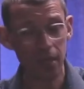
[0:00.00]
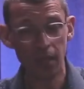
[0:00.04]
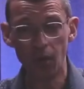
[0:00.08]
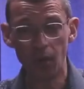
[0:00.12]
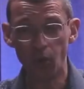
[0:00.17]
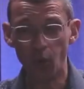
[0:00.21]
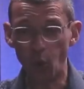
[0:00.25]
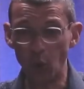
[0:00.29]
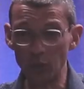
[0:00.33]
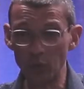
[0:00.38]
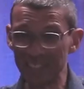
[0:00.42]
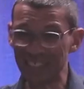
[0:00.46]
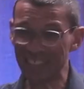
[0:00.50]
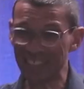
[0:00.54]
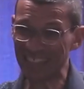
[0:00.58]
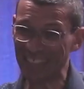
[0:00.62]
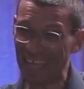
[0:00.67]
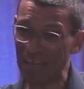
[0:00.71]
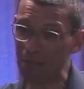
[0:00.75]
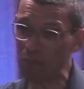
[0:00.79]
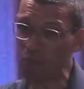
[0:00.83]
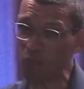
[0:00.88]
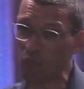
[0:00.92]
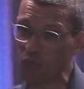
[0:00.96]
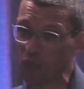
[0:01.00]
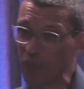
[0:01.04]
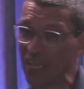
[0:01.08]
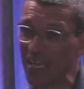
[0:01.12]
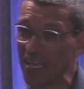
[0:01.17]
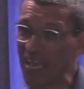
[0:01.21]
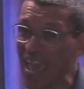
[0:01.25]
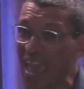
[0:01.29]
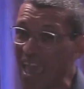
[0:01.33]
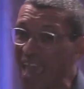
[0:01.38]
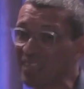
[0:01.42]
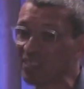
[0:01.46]
on something
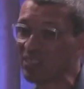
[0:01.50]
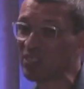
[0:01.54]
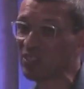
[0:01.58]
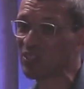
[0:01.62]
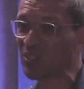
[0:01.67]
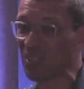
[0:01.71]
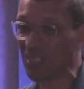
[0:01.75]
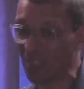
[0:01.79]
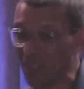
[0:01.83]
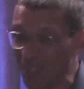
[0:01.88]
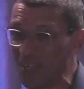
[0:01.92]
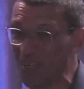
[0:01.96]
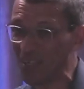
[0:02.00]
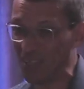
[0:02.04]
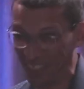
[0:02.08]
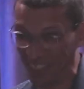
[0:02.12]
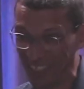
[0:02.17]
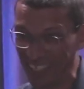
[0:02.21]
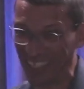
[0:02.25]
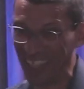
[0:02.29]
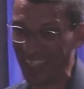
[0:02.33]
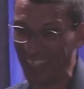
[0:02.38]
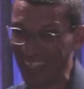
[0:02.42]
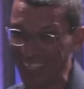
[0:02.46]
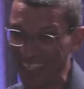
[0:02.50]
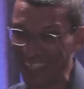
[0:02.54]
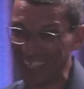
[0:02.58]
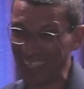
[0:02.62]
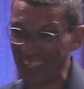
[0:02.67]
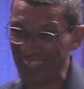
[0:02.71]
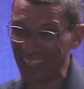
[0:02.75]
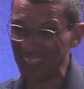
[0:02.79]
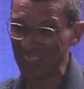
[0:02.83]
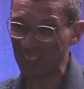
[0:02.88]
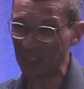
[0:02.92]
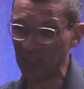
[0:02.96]
external
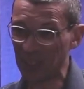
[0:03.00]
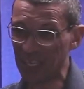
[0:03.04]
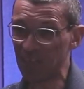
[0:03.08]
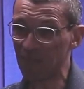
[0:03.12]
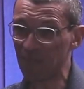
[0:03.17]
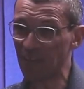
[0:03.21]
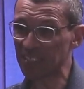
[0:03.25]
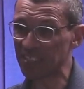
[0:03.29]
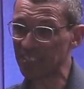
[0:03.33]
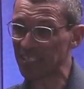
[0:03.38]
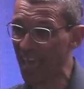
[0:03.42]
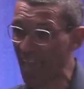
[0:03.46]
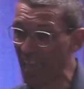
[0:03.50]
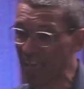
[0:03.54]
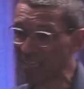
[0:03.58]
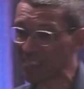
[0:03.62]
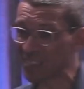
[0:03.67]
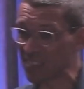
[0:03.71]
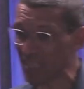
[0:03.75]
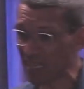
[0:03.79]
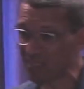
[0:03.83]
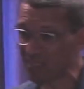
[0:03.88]
to give us access